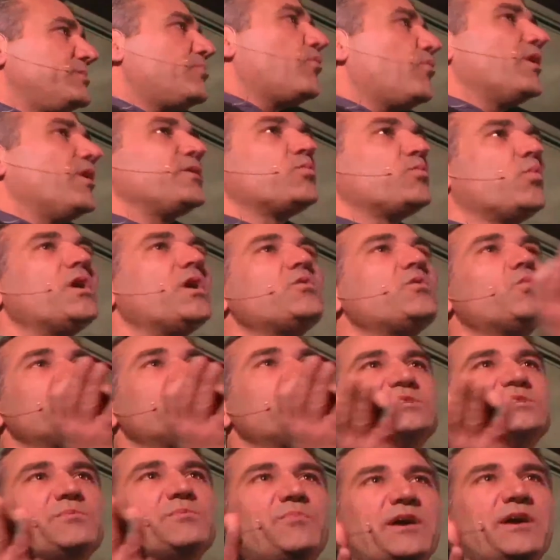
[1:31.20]
really pinpoint
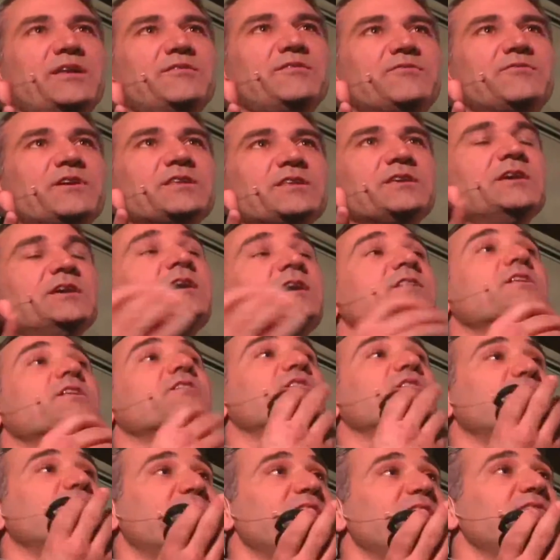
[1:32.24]
what was the benefit,
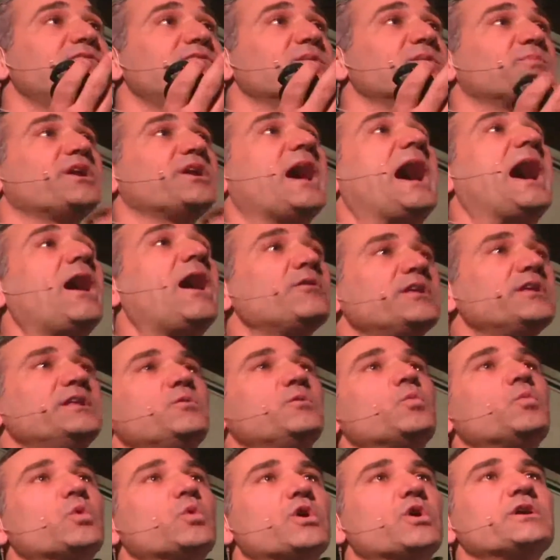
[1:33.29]
not the benefit, but
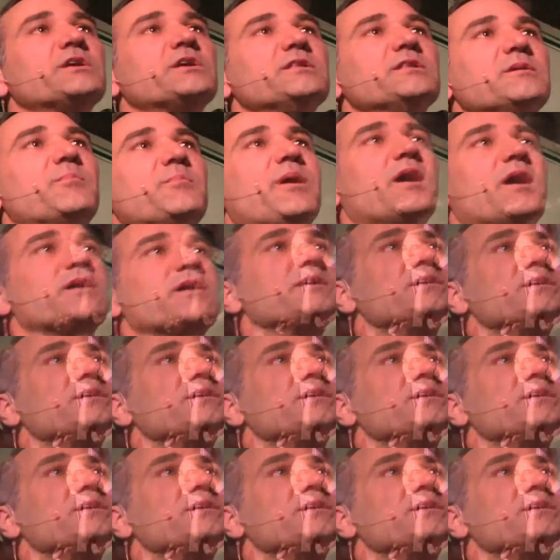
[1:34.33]
how did it work in the